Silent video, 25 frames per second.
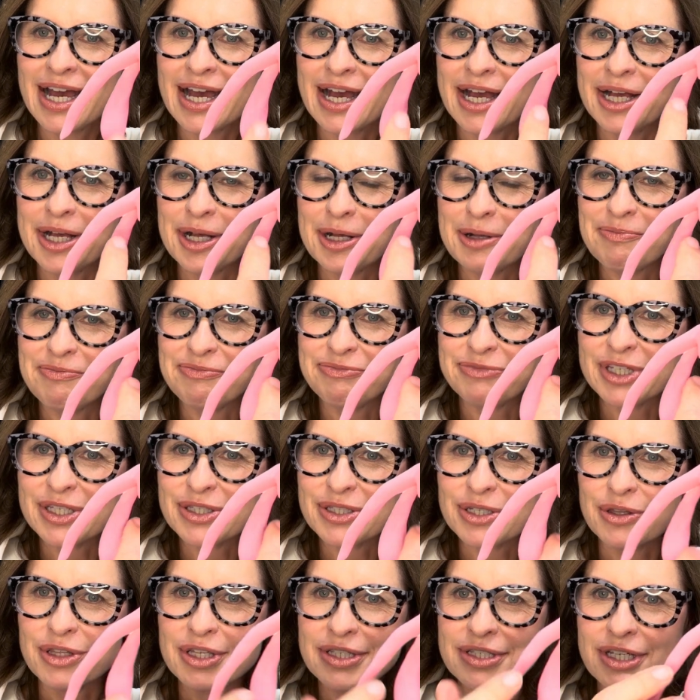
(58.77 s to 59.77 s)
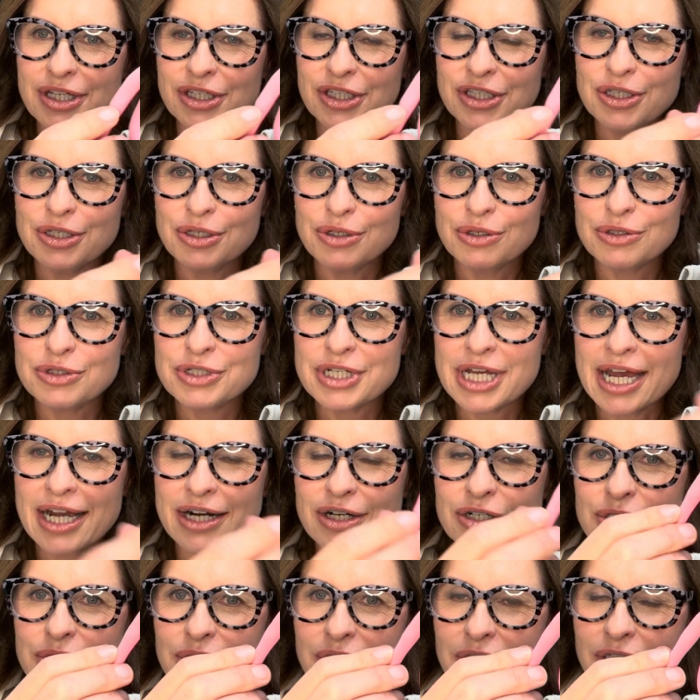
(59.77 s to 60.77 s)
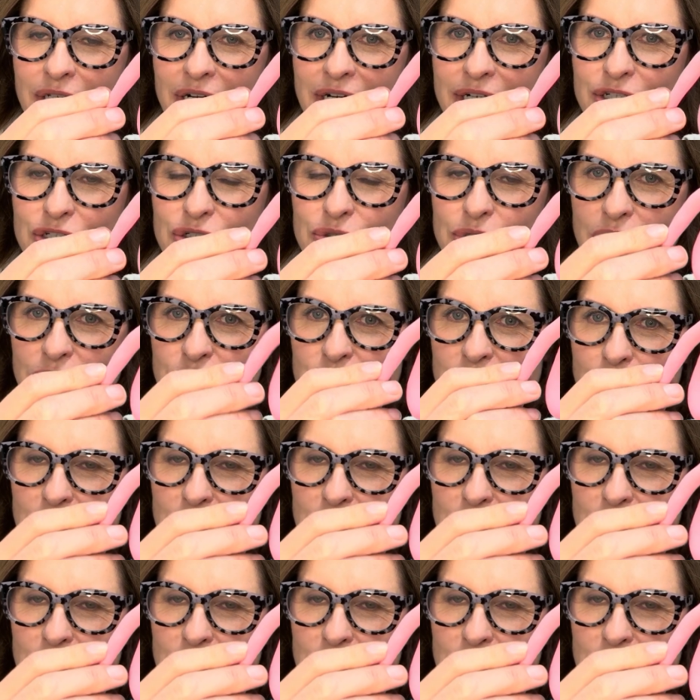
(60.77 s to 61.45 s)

So this is a huge, actual large structure,